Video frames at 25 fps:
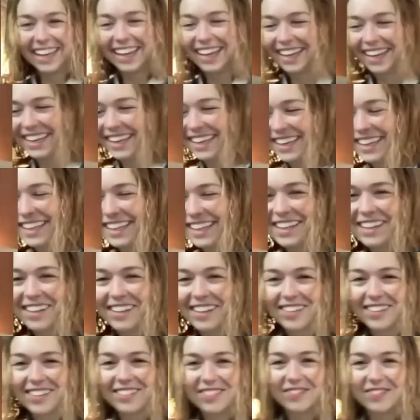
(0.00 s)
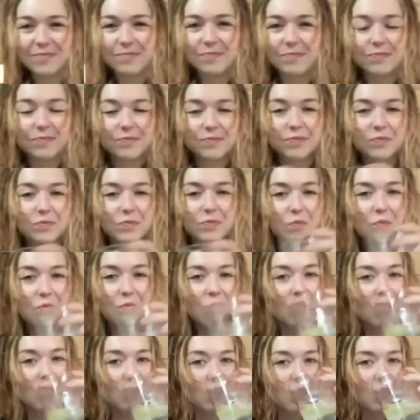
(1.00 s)

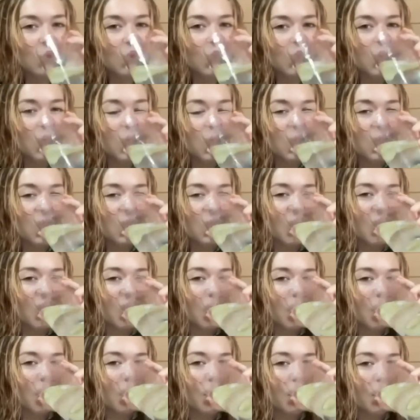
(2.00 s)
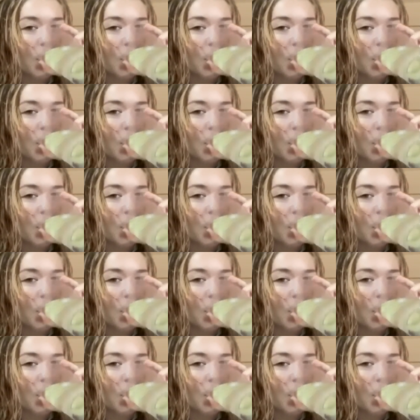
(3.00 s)
(not speaking)